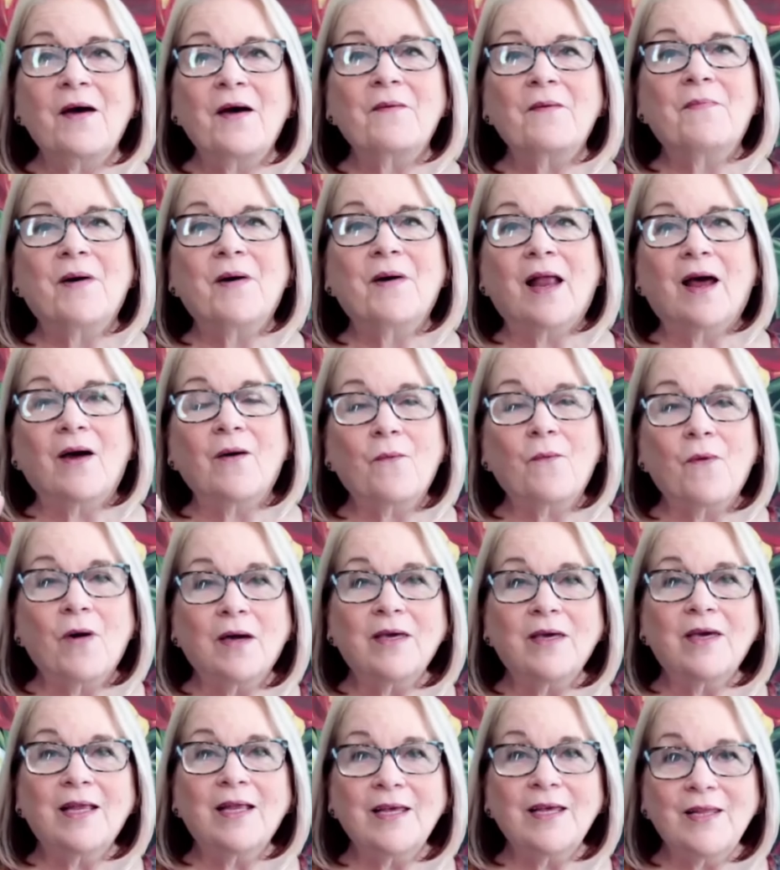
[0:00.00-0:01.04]
but I want
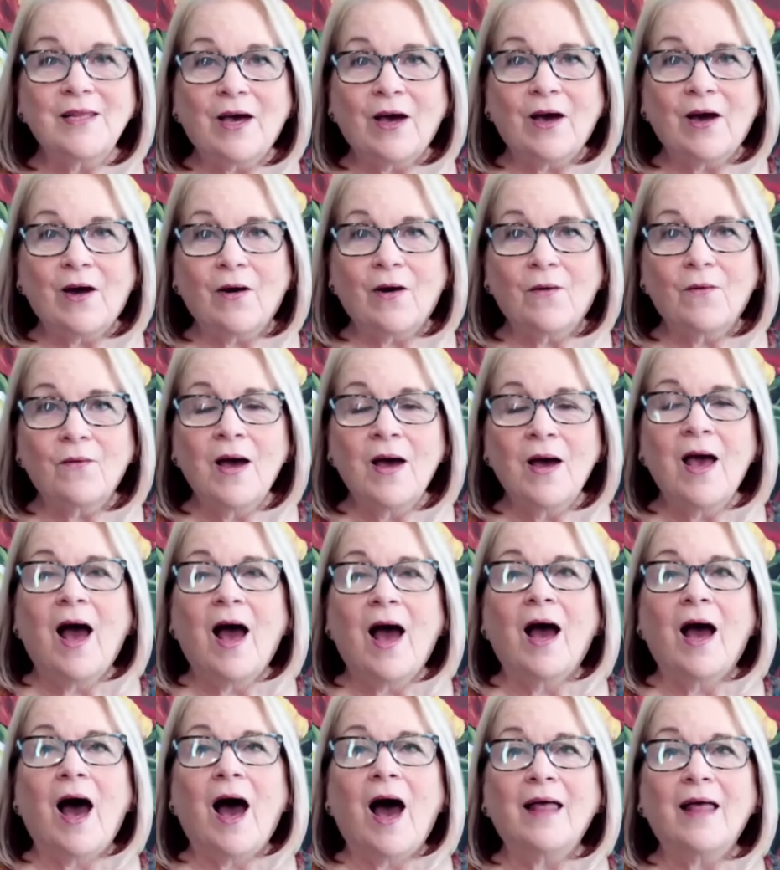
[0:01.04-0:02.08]
you to know
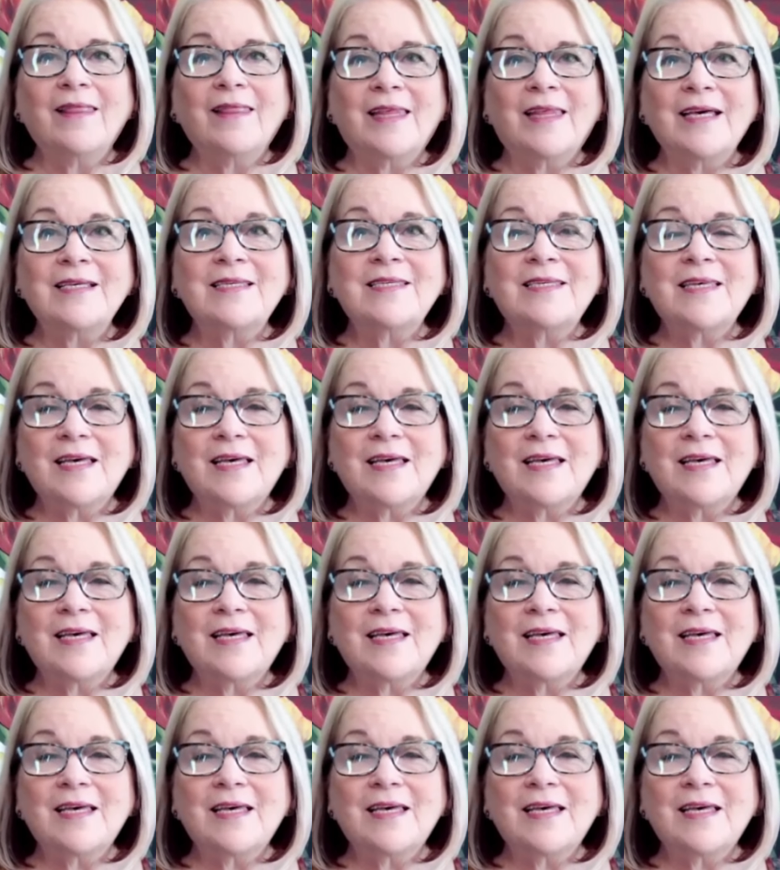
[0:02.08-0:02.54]
this